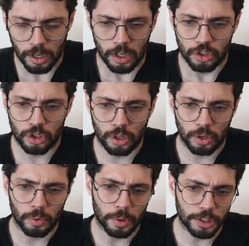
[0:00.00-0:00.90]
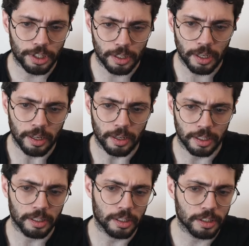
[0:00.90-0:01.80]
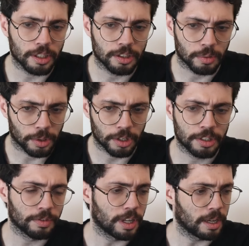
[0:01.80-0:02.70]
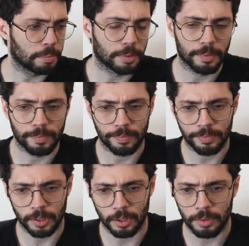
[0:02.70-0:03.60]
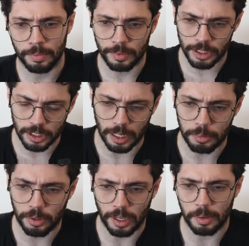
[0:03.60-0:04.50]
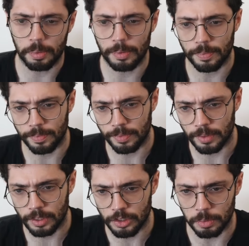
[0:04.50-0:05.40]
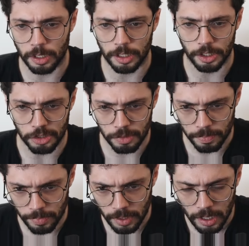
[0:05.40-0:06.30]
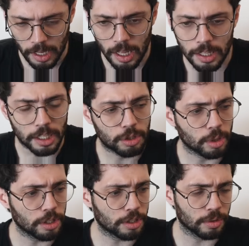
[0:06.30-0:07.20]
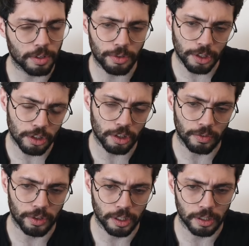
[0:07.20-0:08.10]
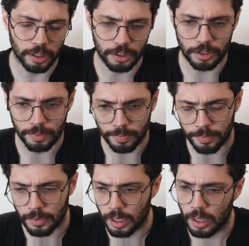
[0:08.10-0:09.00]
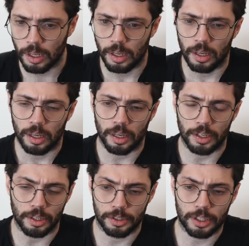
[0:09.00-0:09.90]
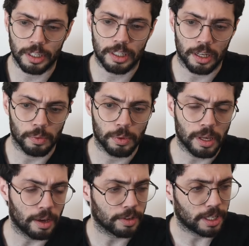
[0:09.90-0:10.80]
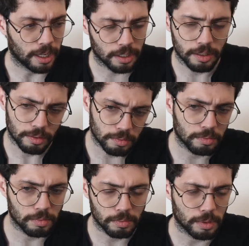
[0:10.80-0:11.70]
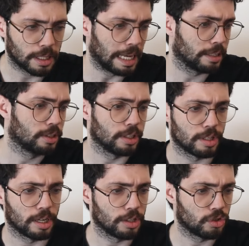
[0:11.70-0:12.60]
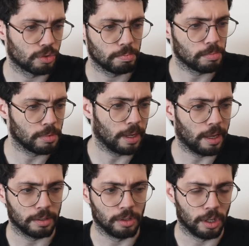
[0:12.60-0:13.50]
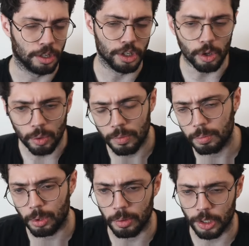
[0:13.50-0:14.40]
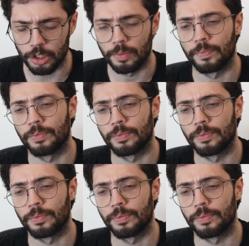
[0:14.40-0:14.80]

So we're saying, hey, a linked list is a recursive type, it's type to type, something like this. The traditional definition of a linked list, it says that we have a tag. The tag says that it's a new, pretty much.